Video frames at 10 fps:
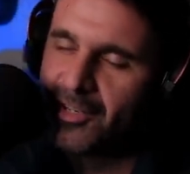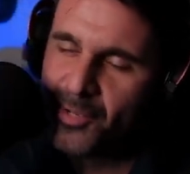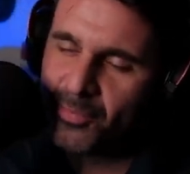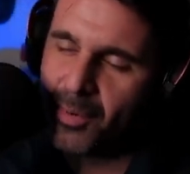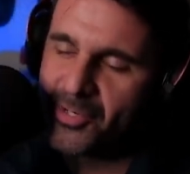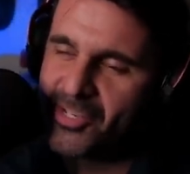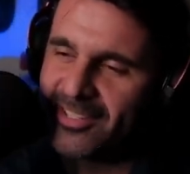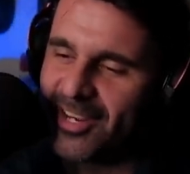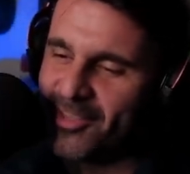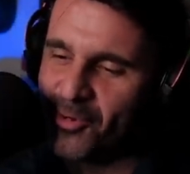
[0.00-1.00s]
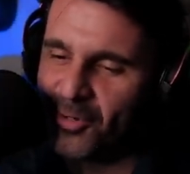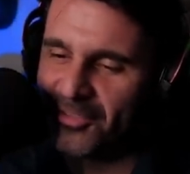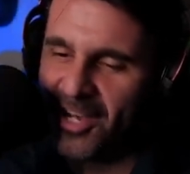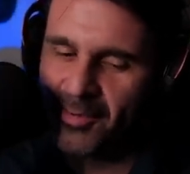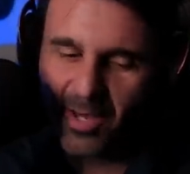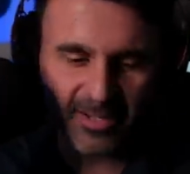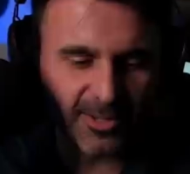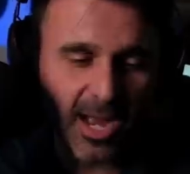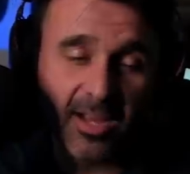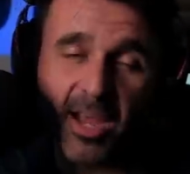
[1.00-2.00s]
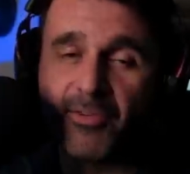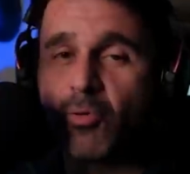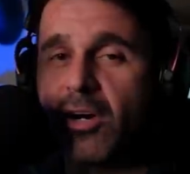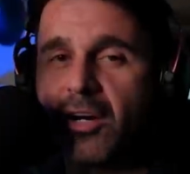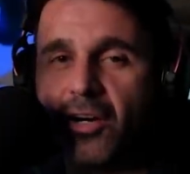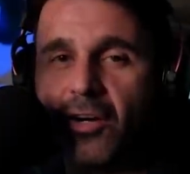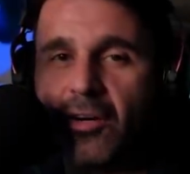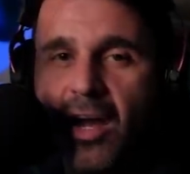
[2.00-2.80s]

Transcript: Probably should have done it the whole time. I don't know. Everywhere I go,